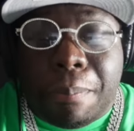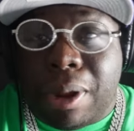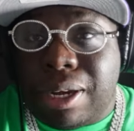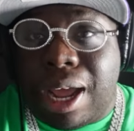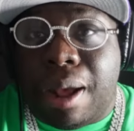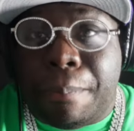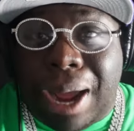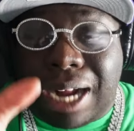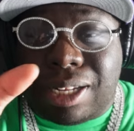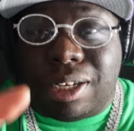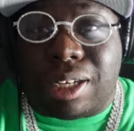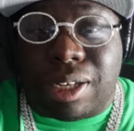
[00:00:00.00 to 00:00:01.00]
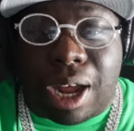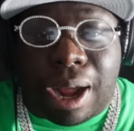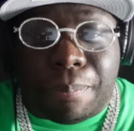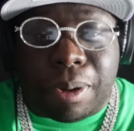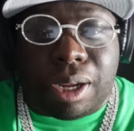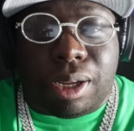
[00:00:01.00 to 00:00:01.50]
But now back to the
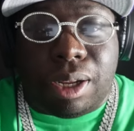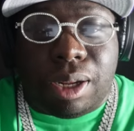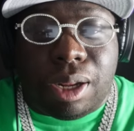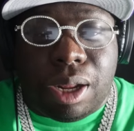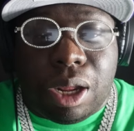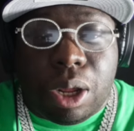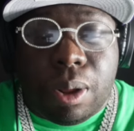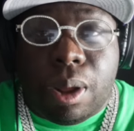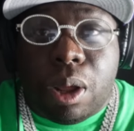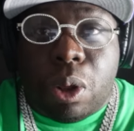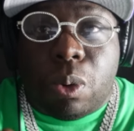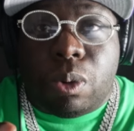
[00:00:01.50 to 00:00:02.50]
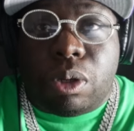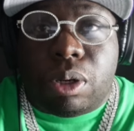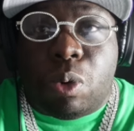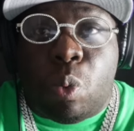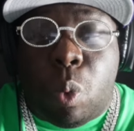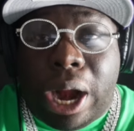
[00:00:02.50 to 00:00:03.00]
topic.
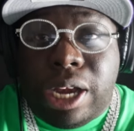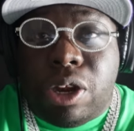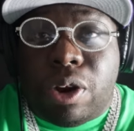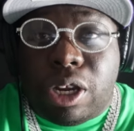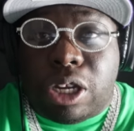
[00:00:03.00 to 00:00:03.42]
When you're